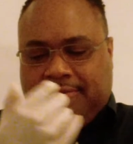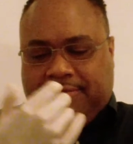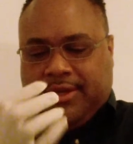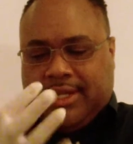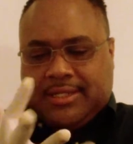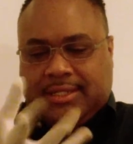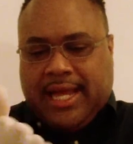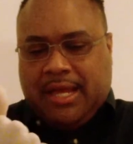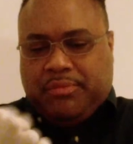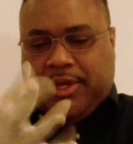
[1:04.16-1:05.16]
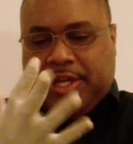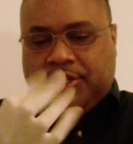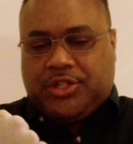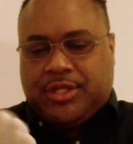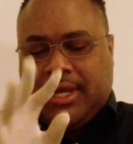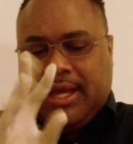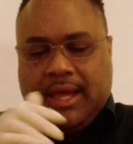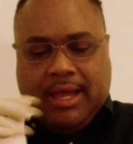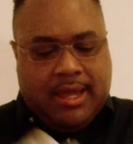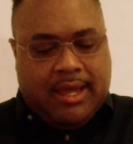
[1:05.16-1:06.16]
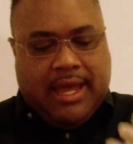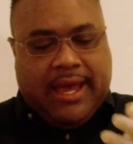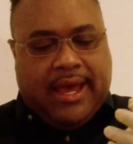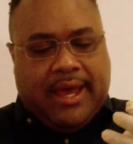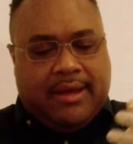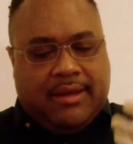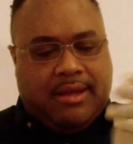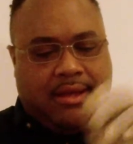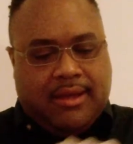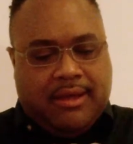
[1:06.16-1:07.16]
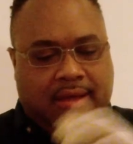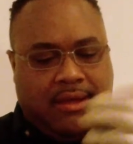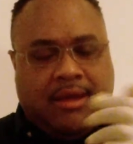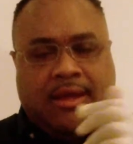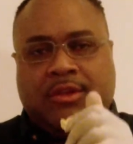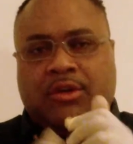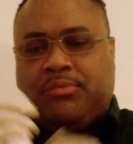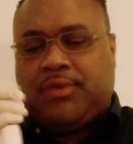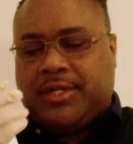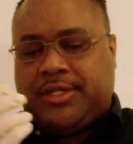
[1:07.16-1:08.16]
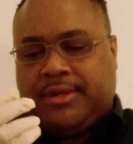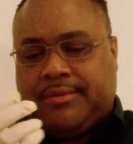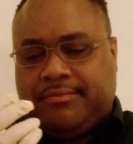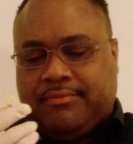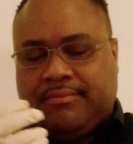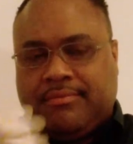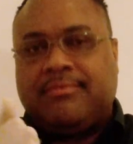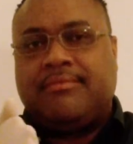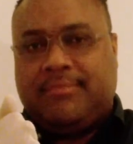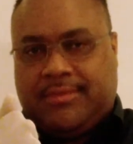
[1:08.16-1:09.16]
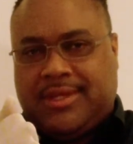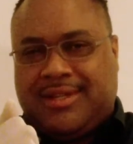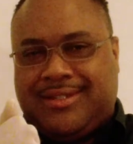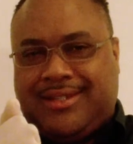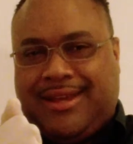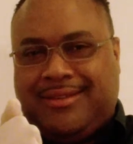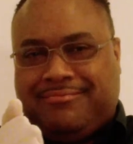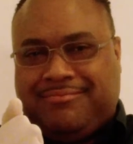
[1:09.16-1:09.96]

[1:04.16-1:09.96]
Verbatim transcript: to feel a slight pinch and a little pressure. Seam.